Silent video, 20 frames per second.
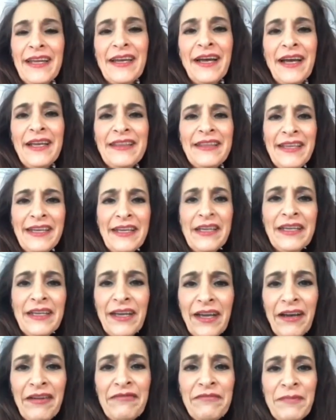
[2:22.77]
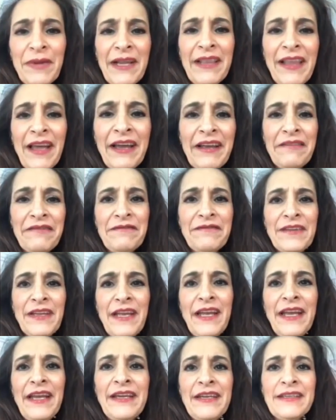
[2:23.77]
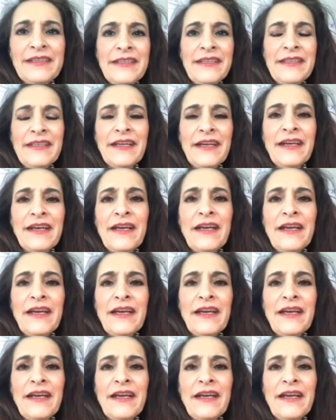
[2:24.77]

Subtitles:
I think, of my life. And